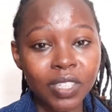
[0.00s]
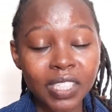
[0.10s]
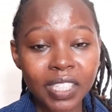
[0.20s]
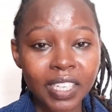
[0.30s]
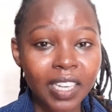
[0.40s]

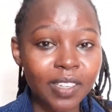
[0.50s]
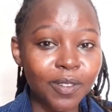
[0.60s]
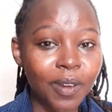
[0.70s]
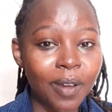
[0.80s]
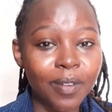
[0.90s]
ticket,
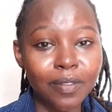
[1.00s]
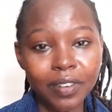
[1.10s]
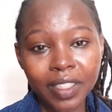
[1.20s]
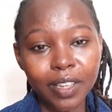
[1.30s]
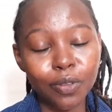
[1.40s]
you have
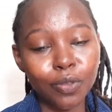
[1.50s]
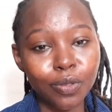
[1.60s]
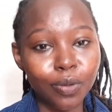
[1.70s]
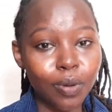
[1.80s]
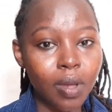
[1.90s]
everything
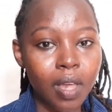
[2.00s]
with you,